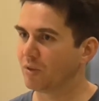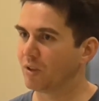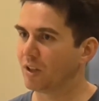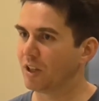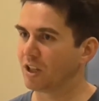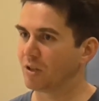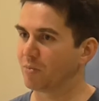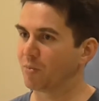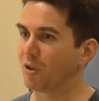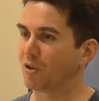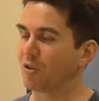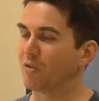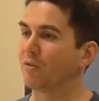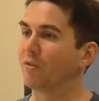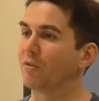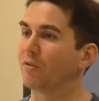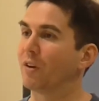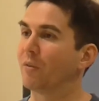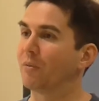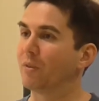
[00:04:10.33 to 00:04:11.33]
expression
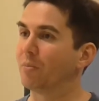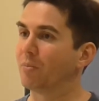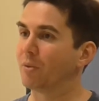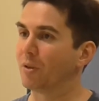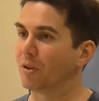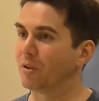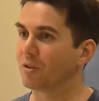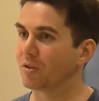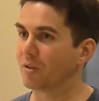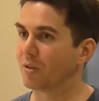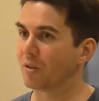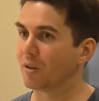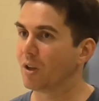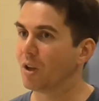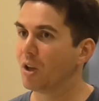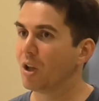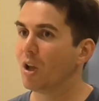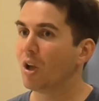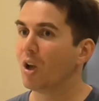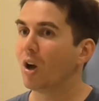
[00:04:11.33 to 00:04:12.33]
from the person.
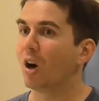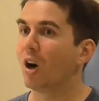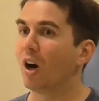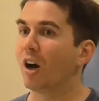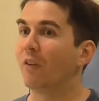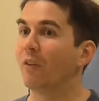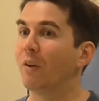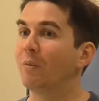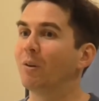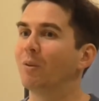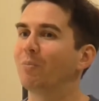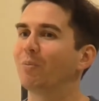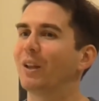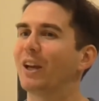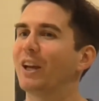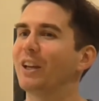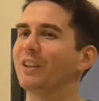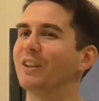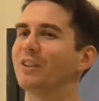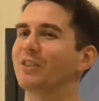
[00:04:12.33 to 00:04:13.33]
I remember
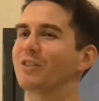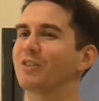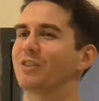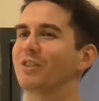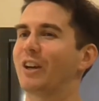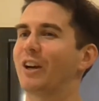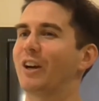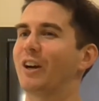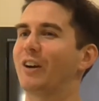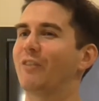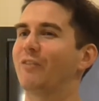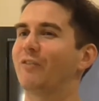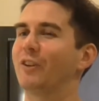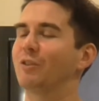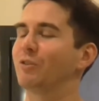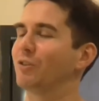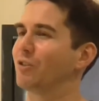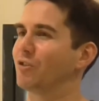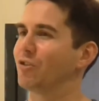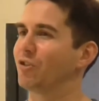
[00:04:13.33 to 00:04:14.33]
playing this
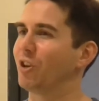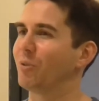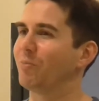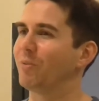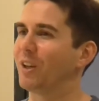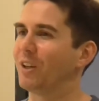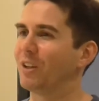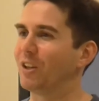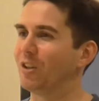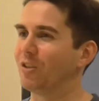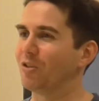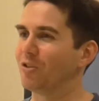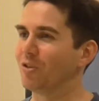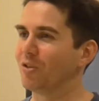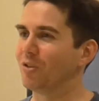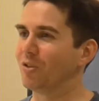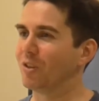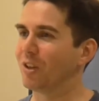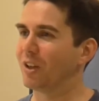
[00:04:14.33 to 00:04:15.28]
Frederick Chopin etude,